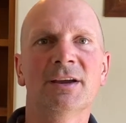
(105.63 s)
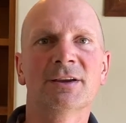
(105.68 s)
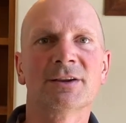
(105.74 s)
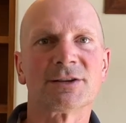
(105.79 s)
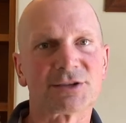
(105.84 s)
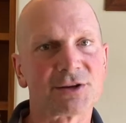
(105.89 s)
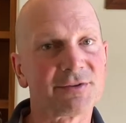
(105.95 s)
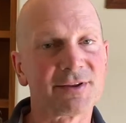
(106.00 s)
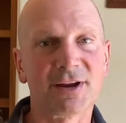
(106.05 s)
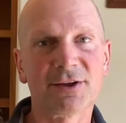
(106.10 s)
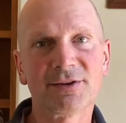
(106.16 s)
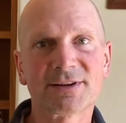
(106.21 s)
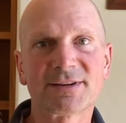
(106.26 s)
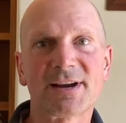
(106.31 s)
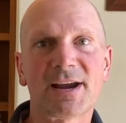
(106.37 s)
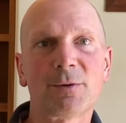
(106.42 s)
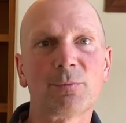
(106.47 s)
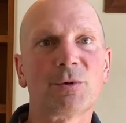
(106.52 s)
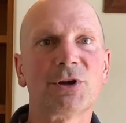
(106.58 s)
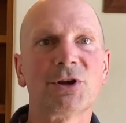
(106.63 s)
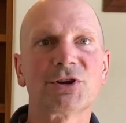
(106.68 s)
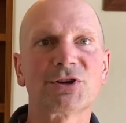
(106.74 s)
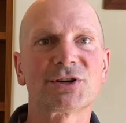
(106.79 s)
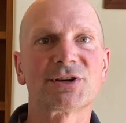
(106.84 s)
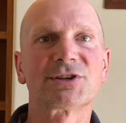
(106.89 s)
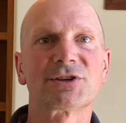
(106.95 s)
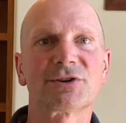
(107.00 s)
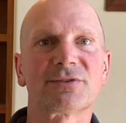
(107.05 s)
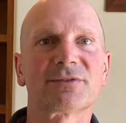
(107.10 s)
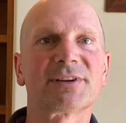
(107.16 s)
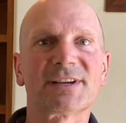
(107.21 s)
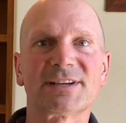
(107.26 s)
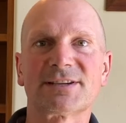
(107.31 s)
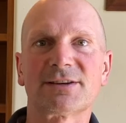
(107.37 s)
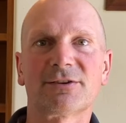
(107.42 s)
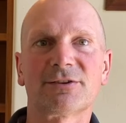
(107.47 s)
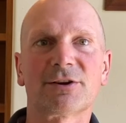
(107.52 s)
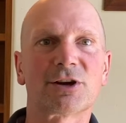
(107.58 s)
So the other time when you should certainly
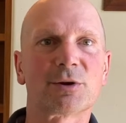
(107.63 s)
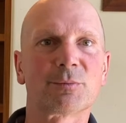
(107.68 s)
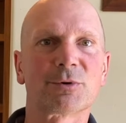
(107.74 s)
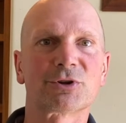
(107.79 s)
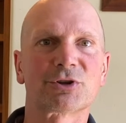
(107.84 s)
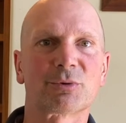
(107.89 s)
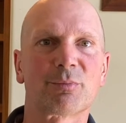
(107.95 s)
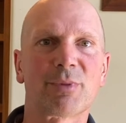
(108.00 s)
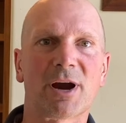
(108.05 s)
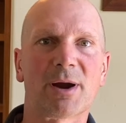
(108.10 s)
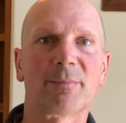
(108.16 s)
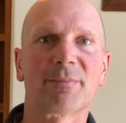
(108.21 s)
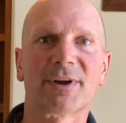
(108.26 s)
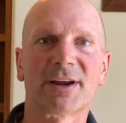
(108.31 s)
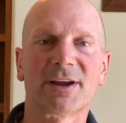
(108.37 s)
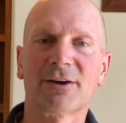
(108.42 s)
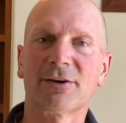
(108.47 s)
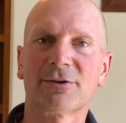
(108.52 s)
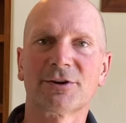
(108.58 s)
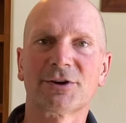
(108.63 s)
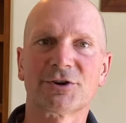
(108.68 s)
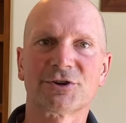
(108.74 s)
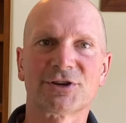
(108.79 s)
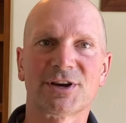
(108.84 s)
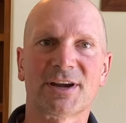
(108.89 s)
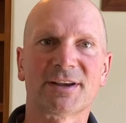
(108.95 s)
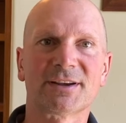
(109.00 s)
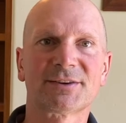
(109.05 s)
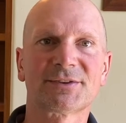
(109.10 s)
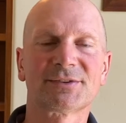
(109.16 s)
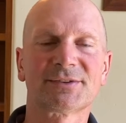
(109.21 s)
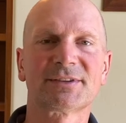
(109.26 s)
sell your commercial property here in Eugene